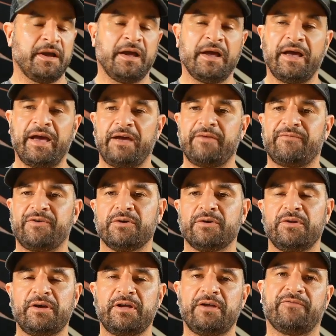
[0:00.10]
Hey, if you're
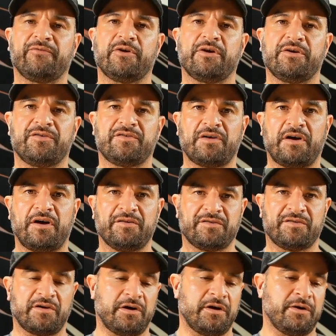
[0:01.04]
looking for a
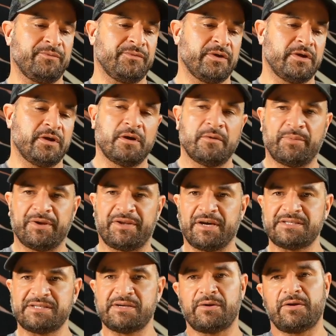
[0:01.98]
Sawzall, but
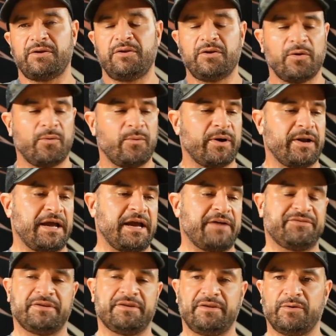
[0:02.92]
you don't want to
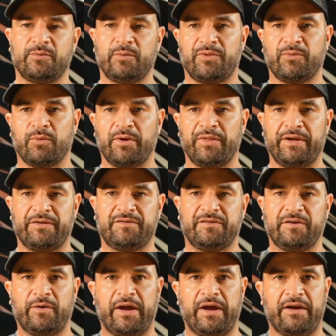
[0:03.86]
have to deal with one that's
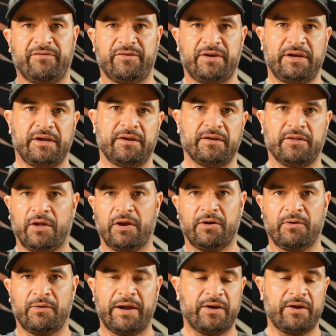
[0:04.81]
so heavy and
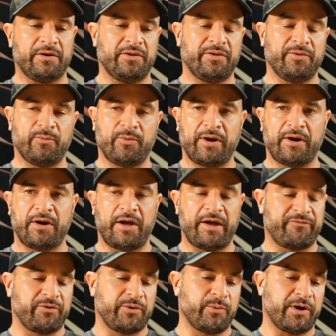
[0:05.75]
lug around
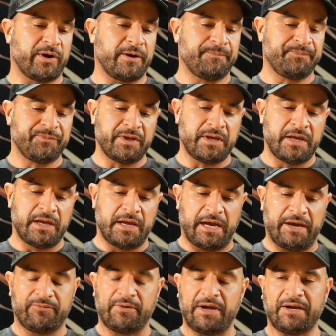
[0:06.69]
everywhere,
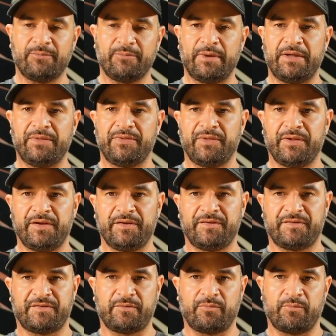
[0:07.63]
I'd recommend
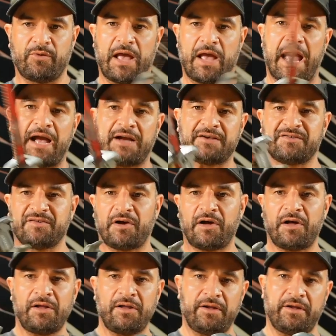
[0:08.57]
this
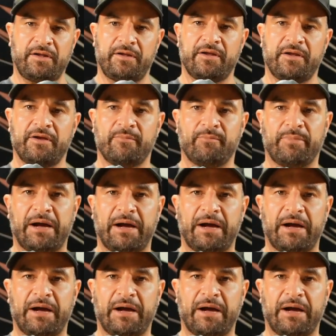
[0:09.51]
Hackzaw by